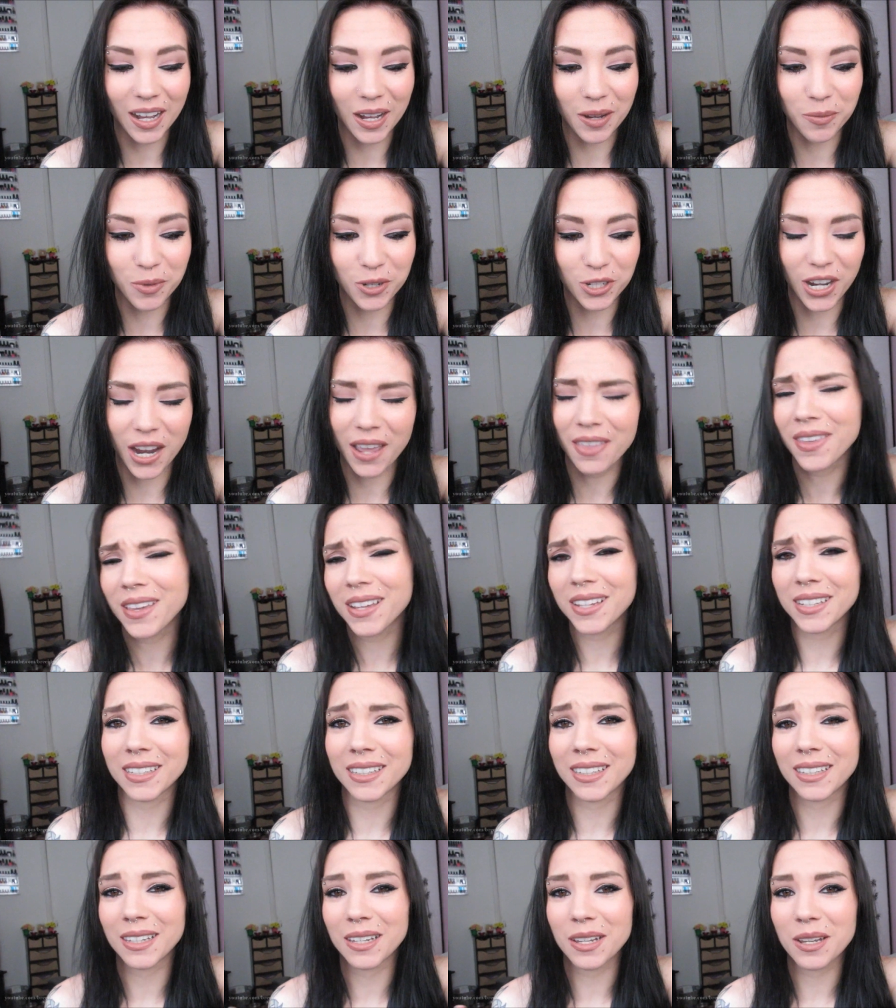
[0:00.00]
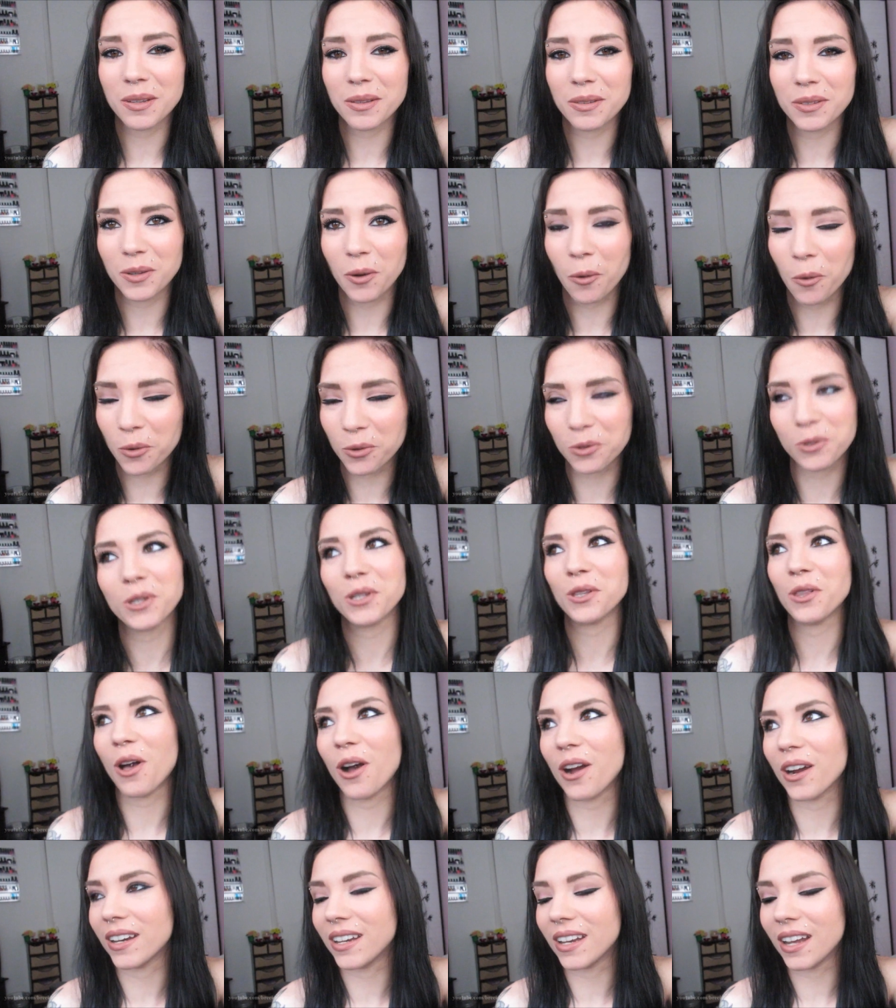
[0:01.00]
um, which I think is totally
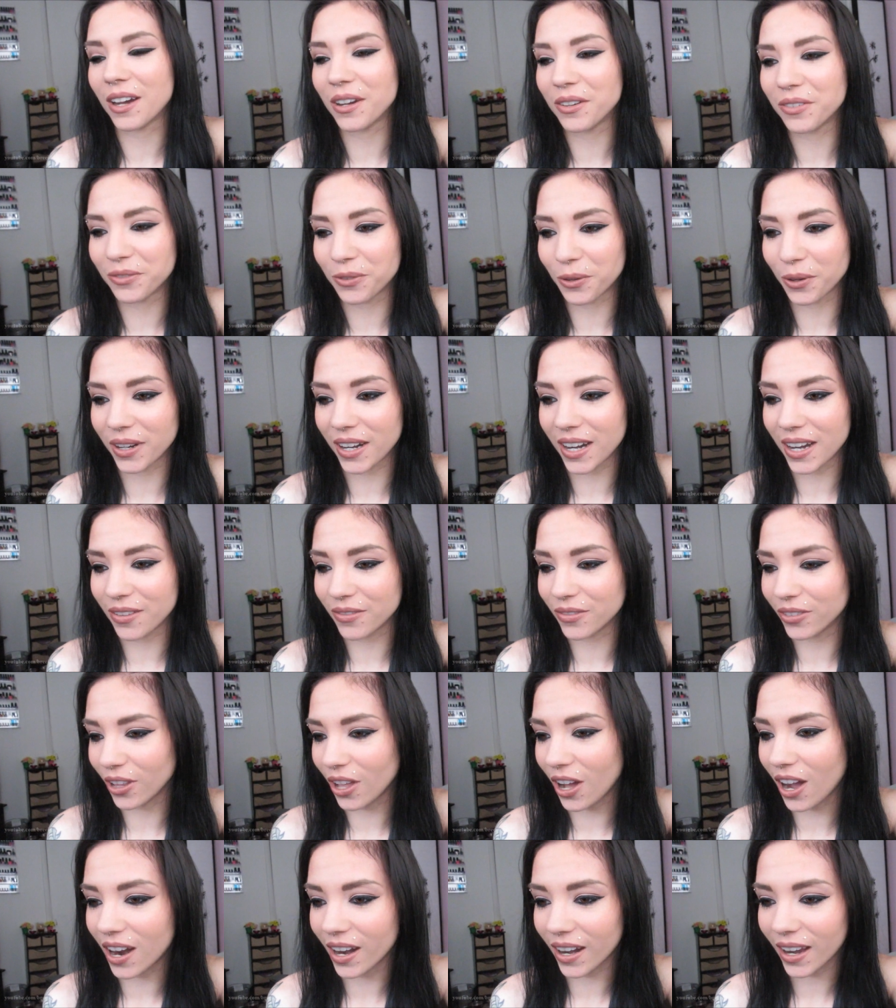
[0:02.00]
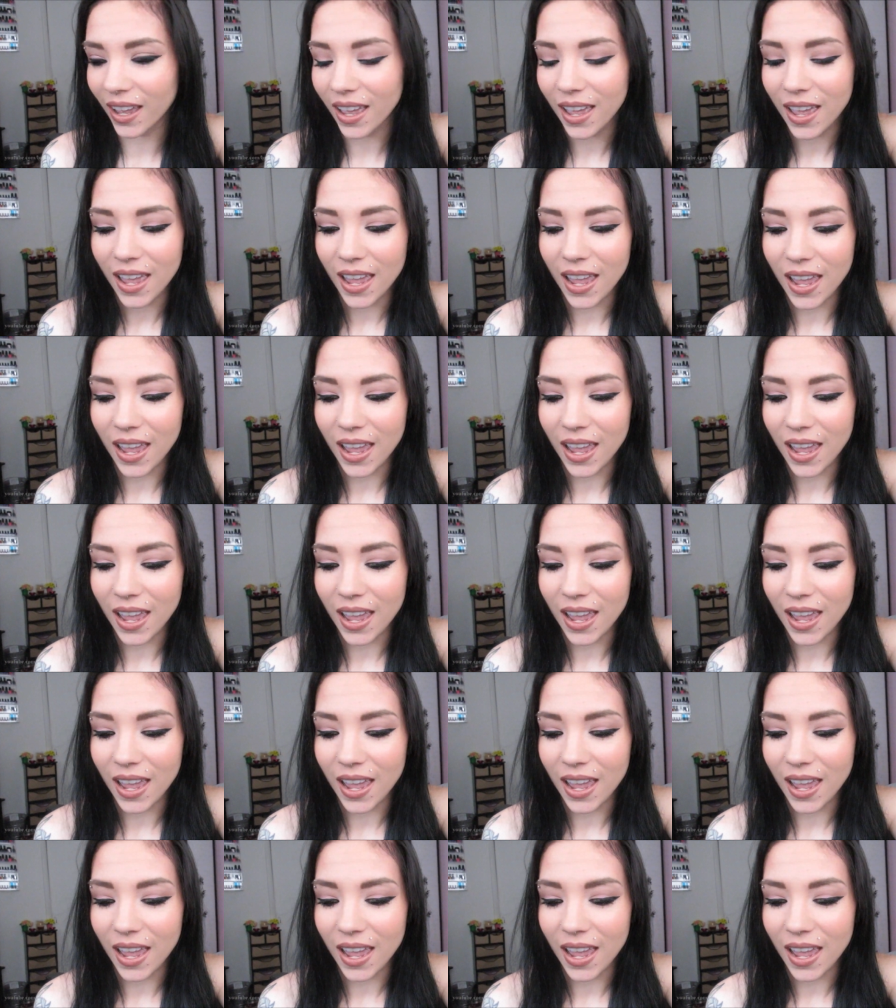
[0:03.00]
long enough for a vlog.